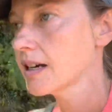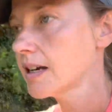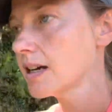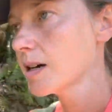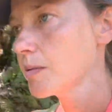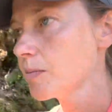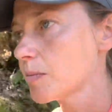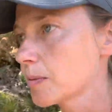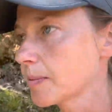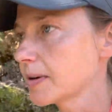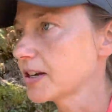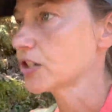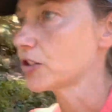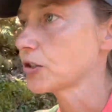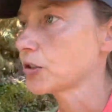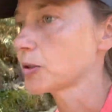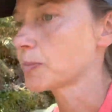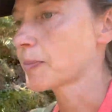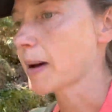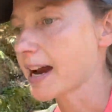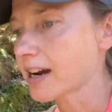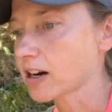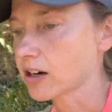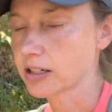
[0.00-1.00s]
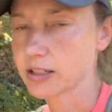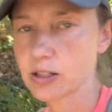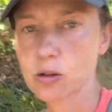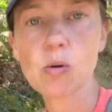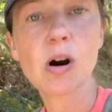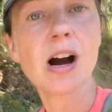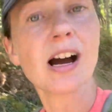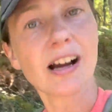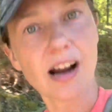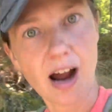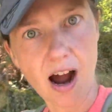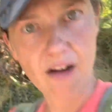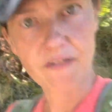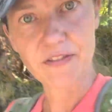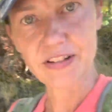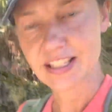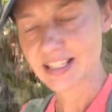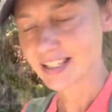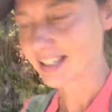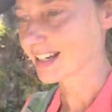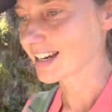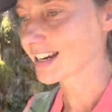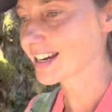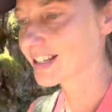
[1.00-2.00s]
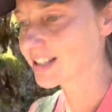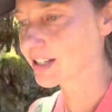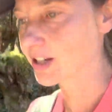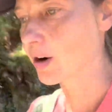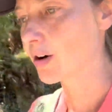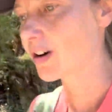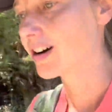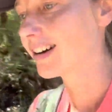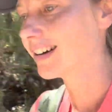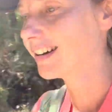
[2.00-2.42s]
put my shoes back on to walk, obviously. So